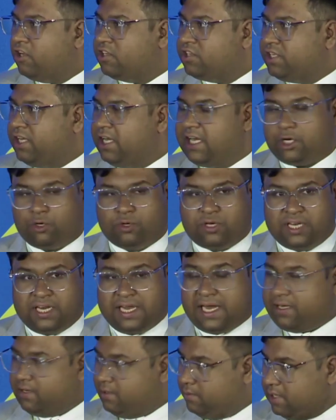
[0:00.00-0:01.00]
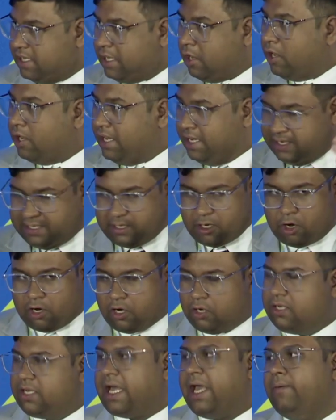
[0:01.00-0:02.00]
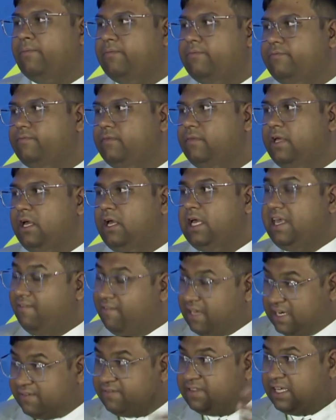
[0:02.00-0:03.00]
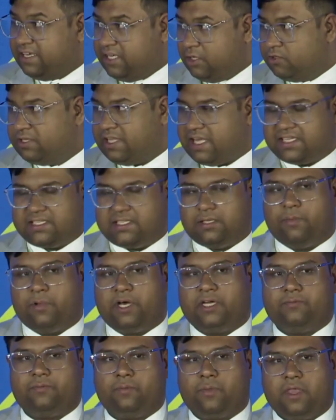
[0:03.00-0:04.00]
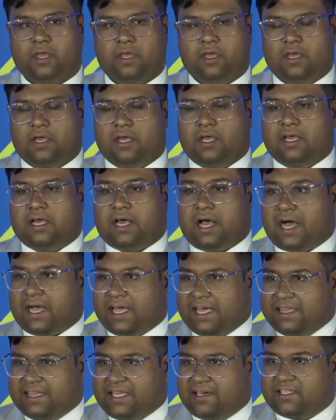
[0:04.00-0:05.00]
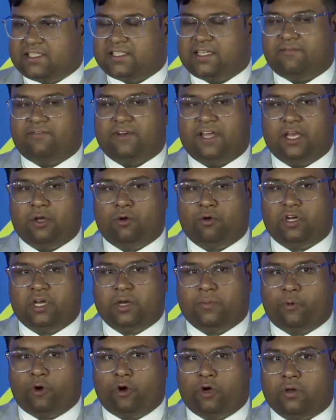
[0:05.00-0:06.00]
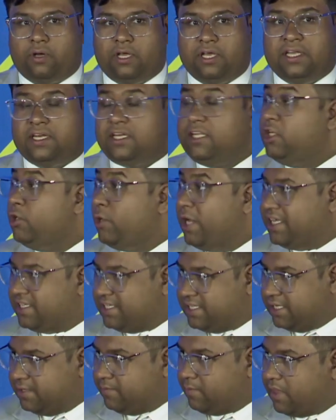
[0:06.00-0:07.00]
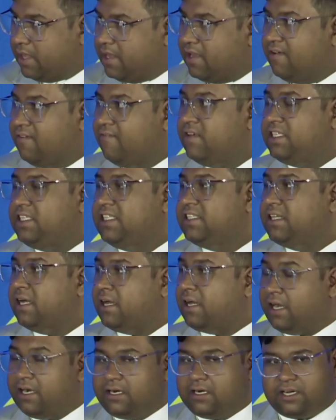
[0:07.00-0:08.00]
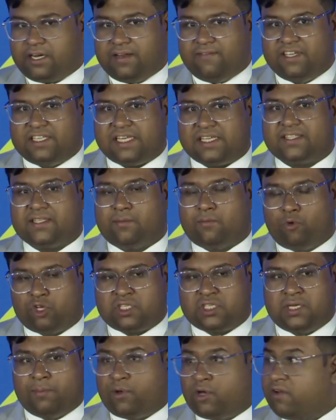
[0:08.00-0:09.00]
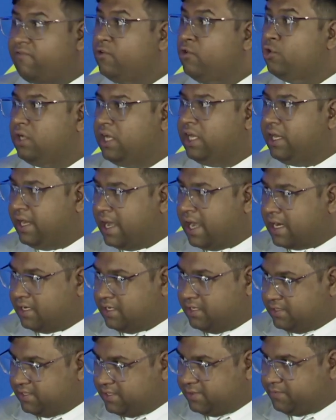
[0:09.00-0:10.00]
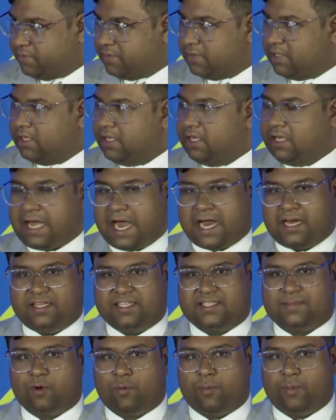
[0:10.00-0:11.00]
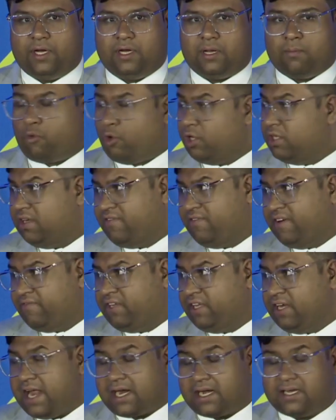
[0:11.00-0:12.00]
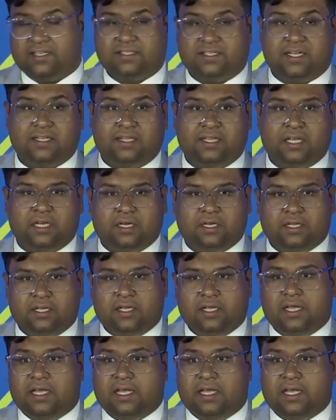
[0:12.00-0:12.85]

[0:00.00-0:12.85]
for Australia to create it on time, even if they use SMR. Again, there was a very good report in USA, which is the country which has the most number of nuclear reactors at this moment. More than 50 reactors are there.